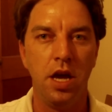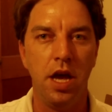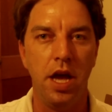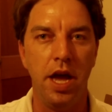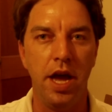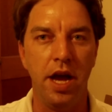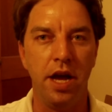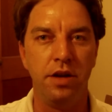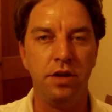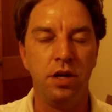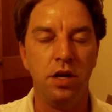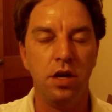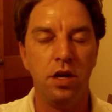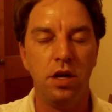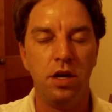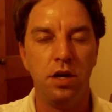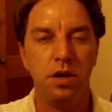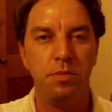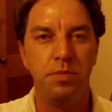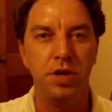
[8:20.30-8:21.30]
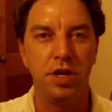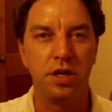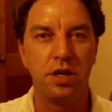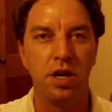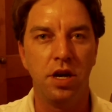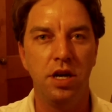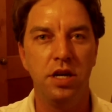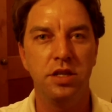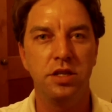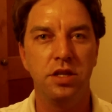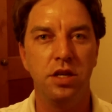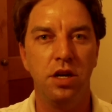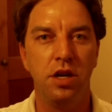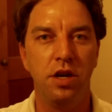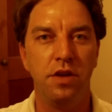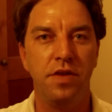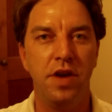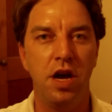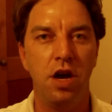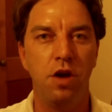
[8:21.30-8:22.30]
And because
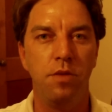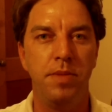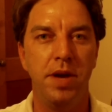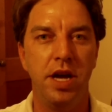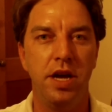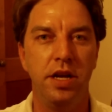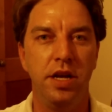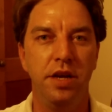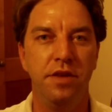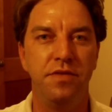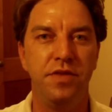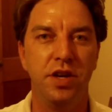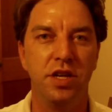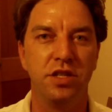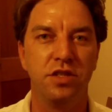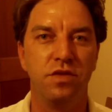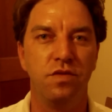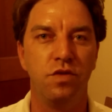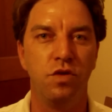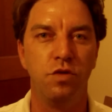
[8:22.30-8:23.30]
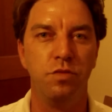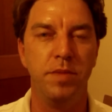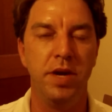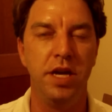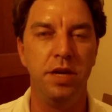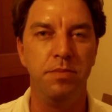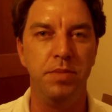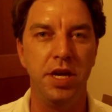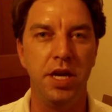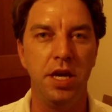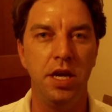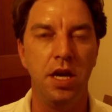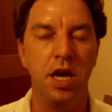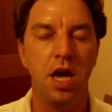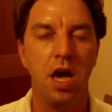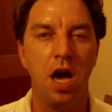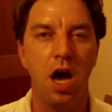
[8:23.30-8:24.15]
of how bad a festival may be,